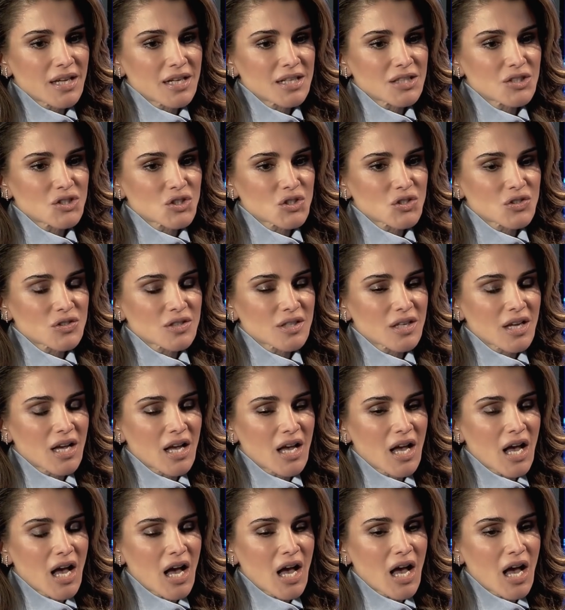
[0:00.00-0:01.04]
It just,
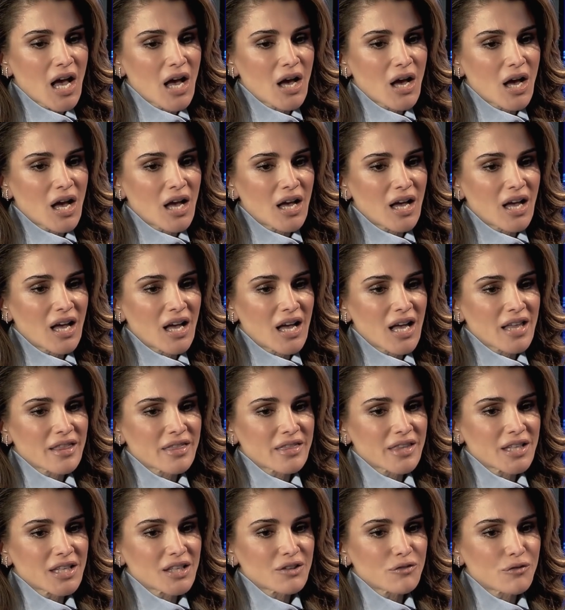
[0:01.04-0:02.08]
I
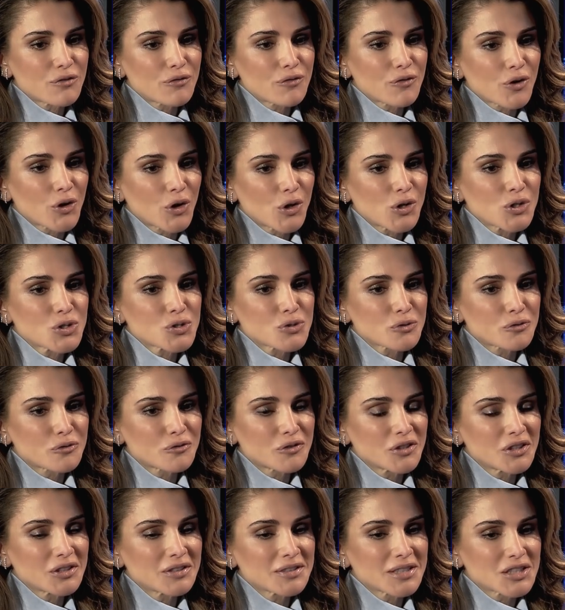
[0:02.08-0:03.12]
think for her to
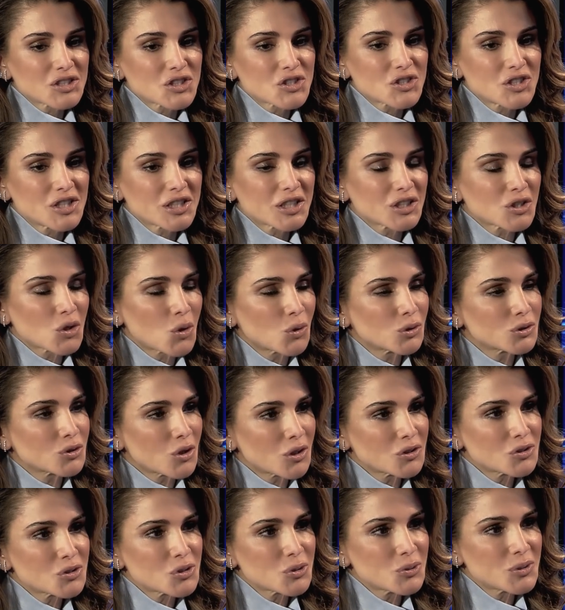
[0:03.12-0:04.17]
feel that she can hold
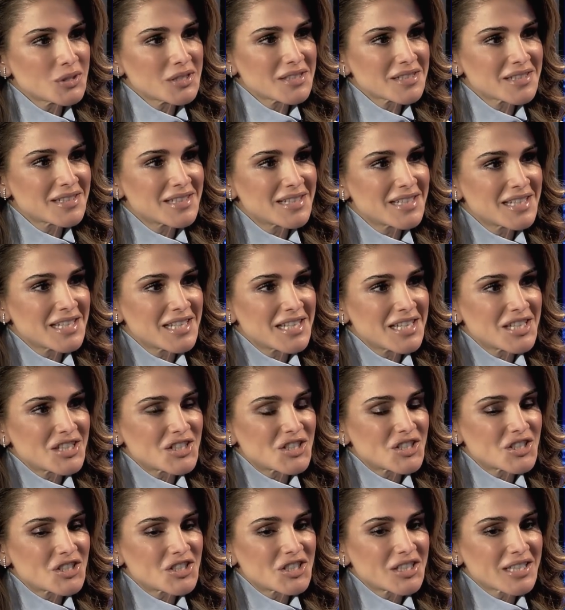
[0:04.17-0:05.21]
on to it,
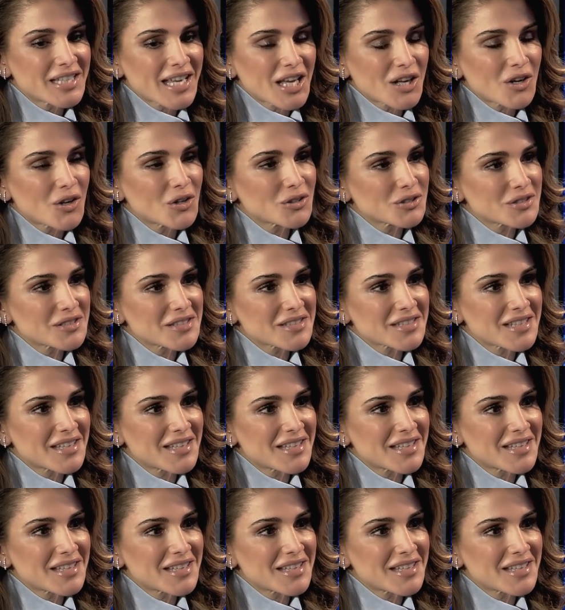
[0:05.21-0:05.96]
she cannot,